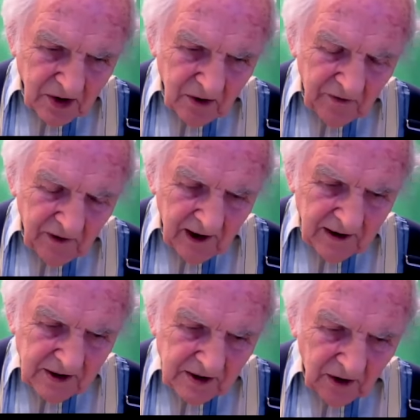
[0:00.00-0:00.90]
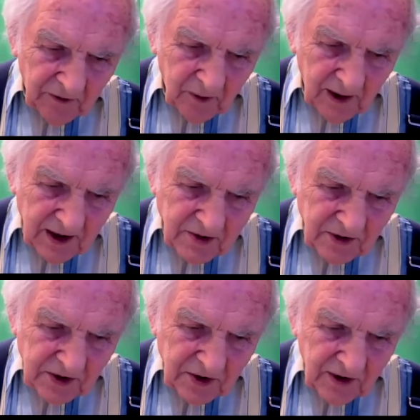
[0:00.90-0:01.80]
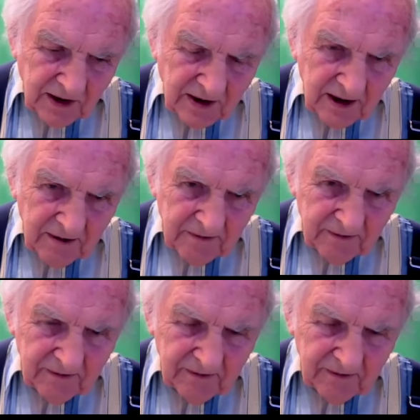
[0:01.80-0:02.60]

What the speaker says: Do you find the software restricting?